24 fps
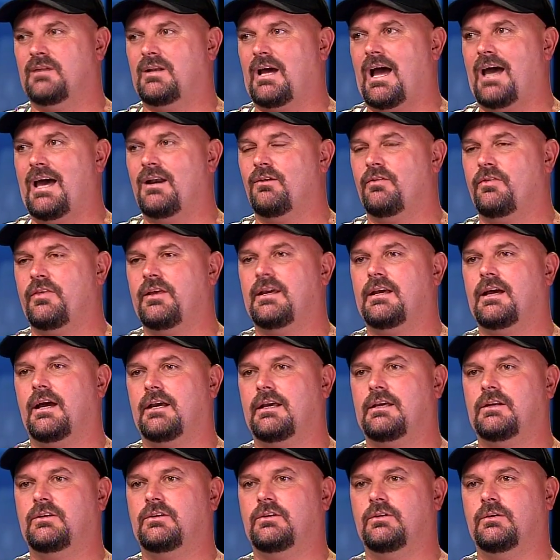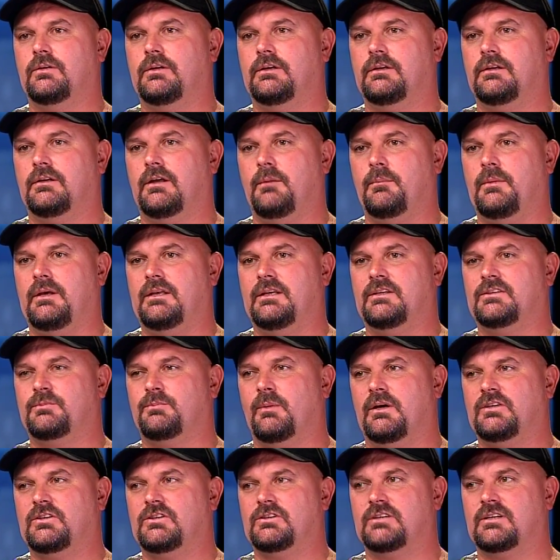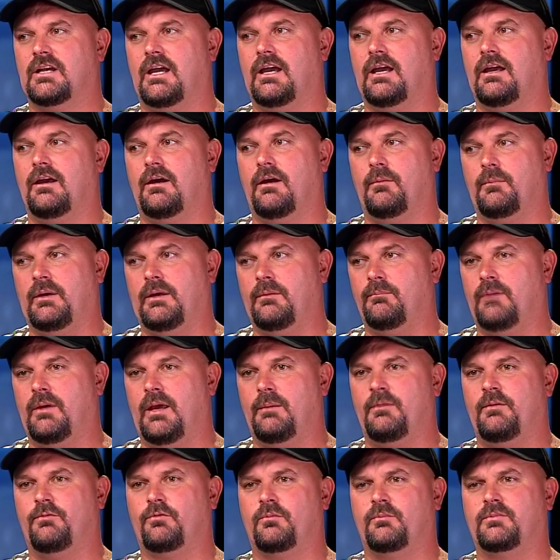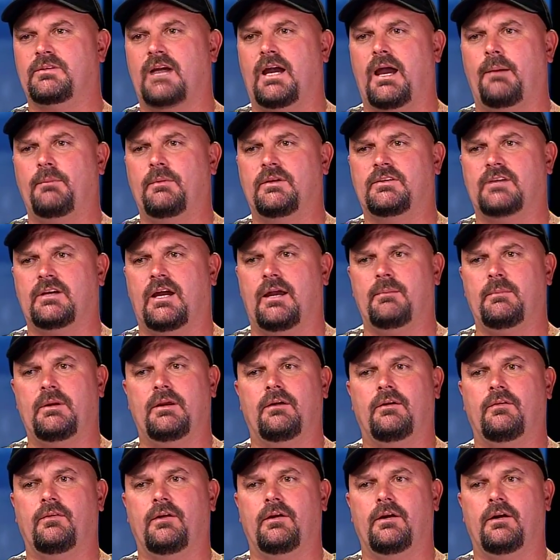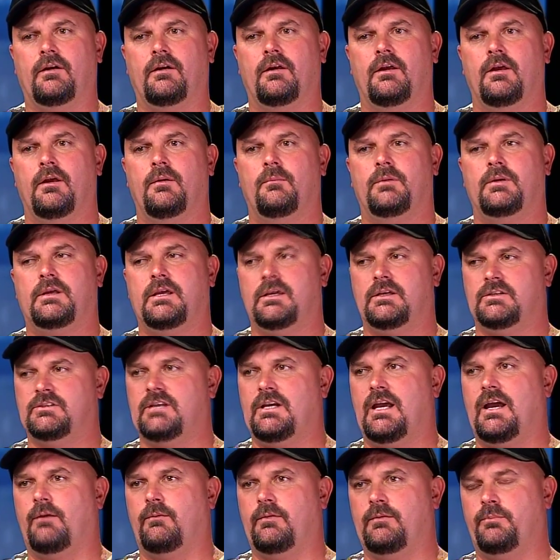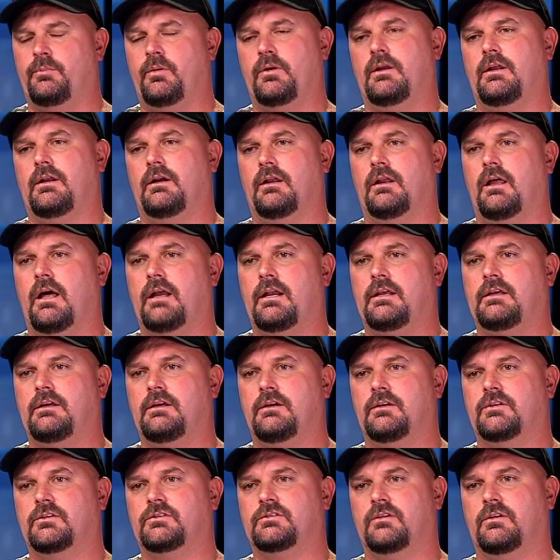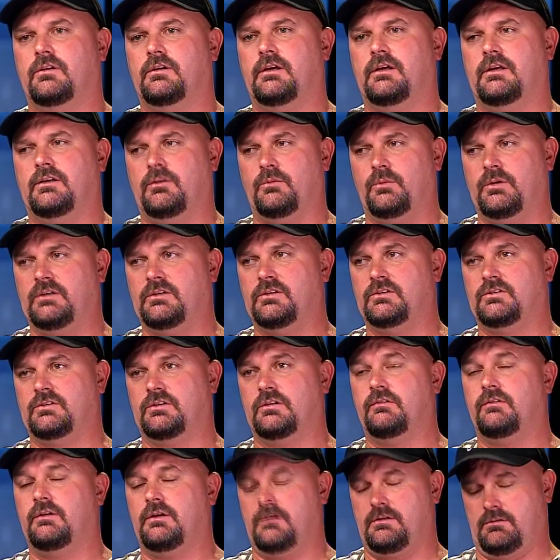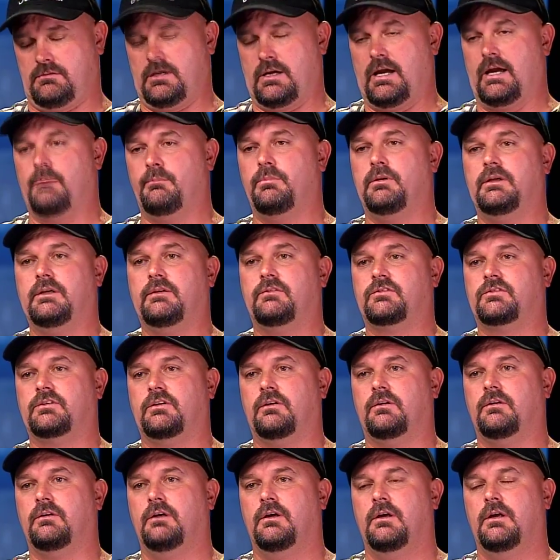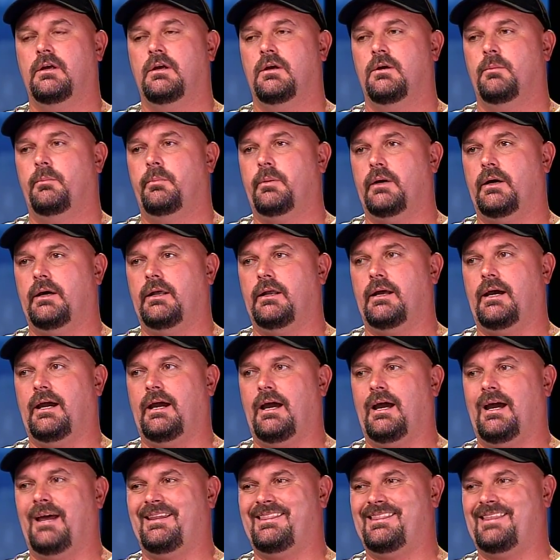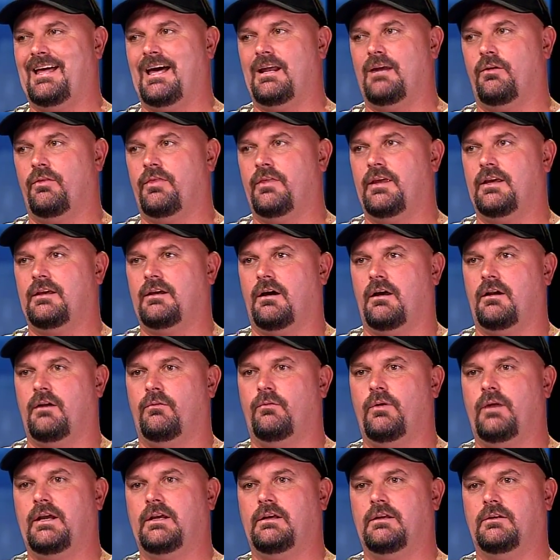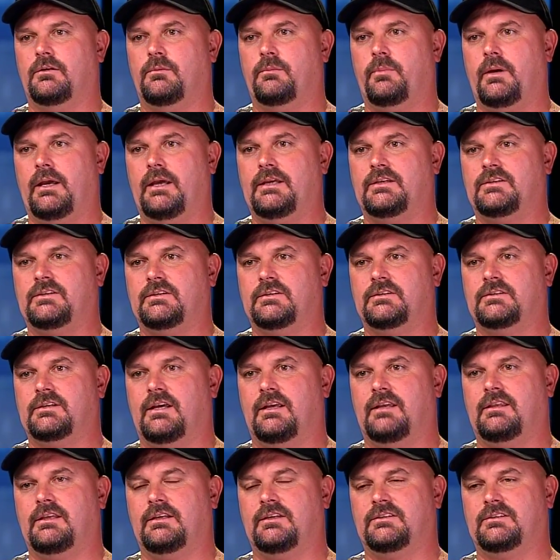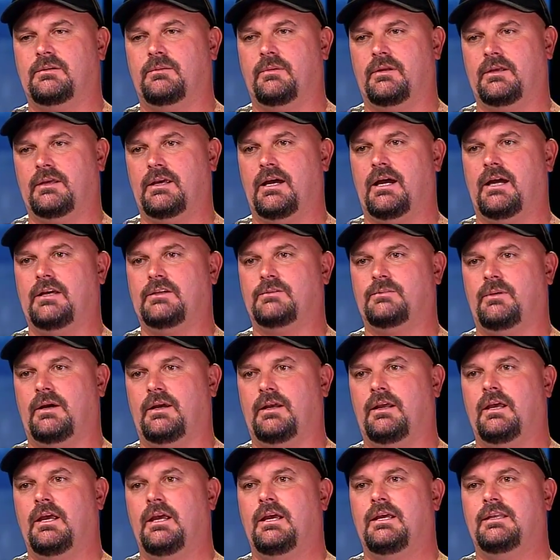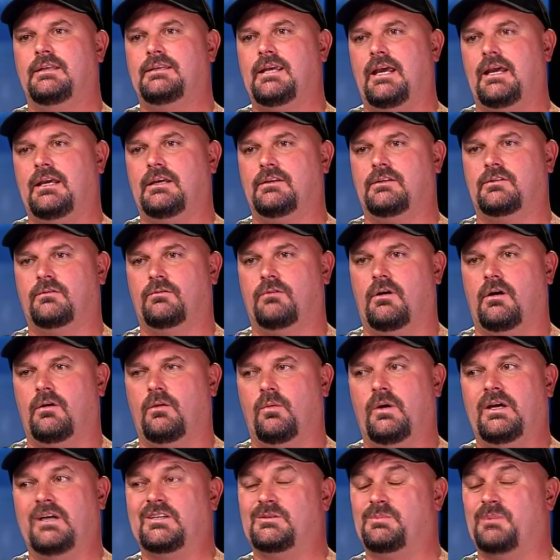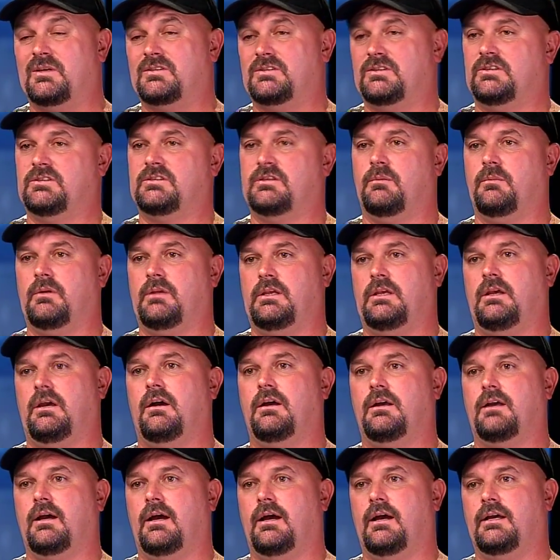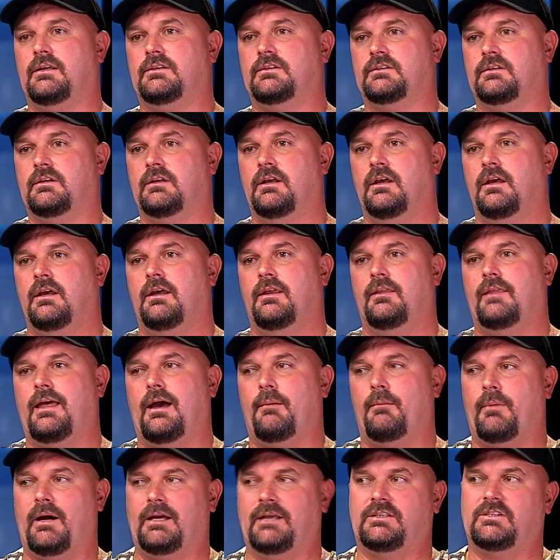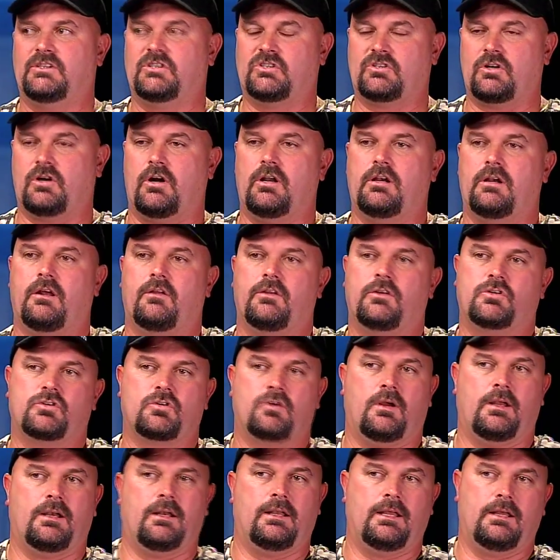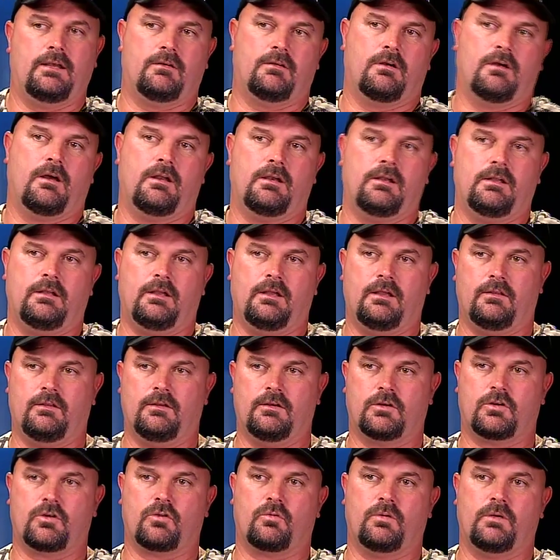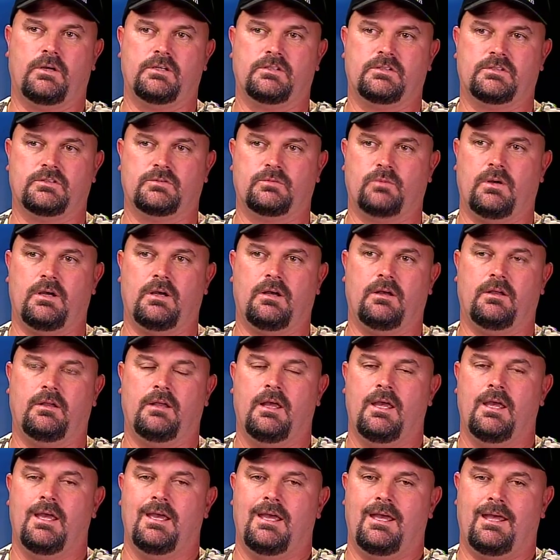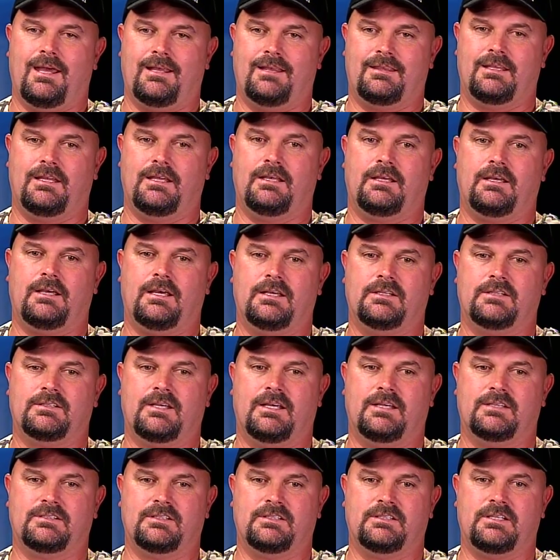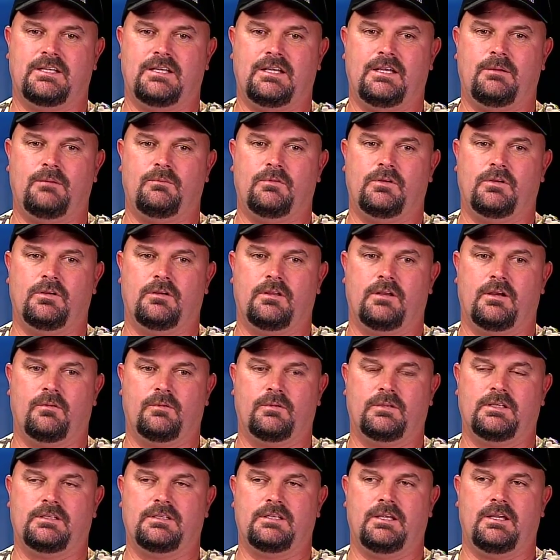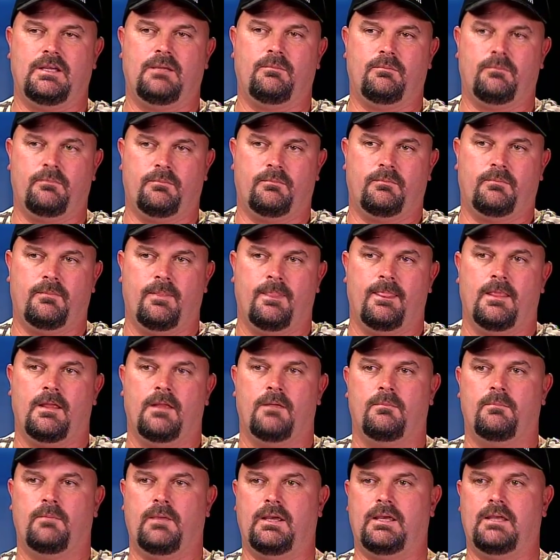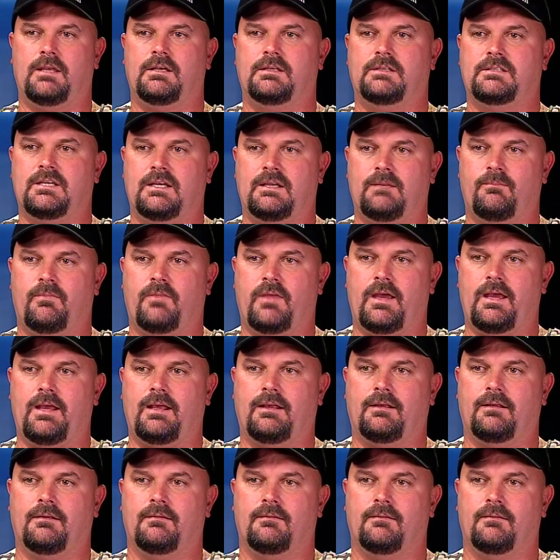would. I don't think I could do it. I mean, as much as I mean, maybe from time to time here and there. Because, yeah, we put in a lot of years, so, yeah, do we deserve it? I believe so. But I don't think on a regular basis. I think some of the guys might take it the wrong way, especially some of the young guys, and that might just start another trend later on in their careers as well. And I think as a team, you're there with the team, make it a team thing.